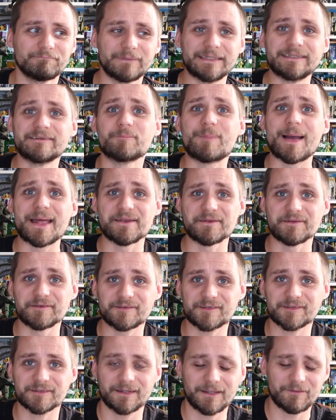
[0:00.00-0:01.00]

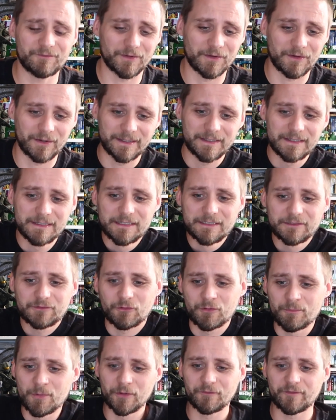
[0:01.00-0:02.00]
independence, if you like.
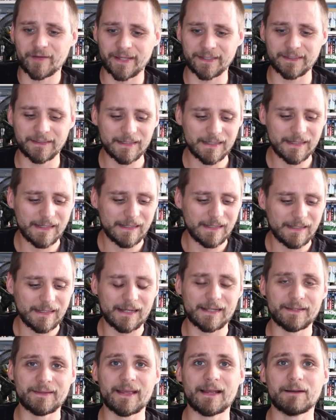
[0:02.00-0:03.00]
So we moved in,
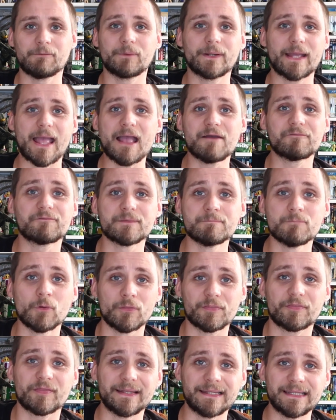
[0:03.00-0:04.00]
and yeah, every
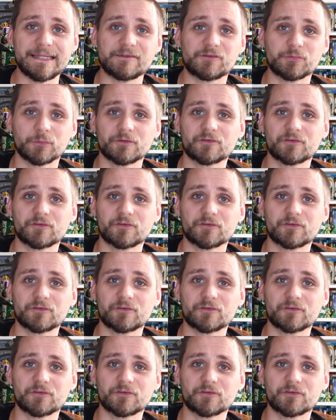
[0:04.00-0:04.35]
month, at least